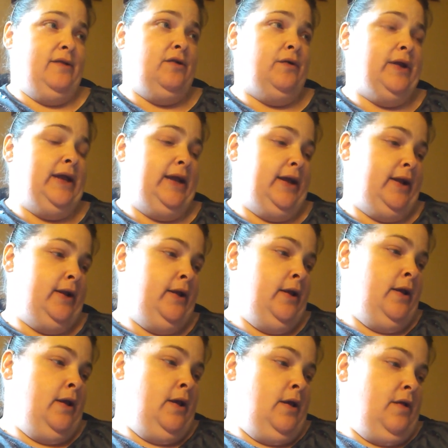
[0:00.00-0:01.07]
So again,
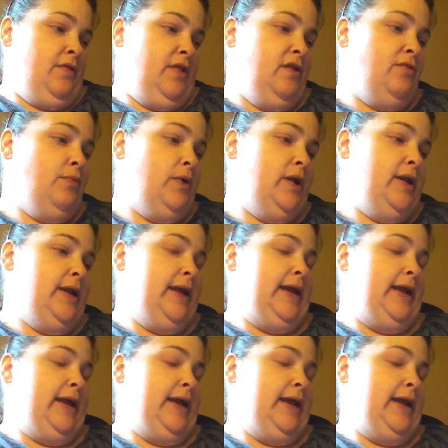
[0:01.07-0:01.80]
this one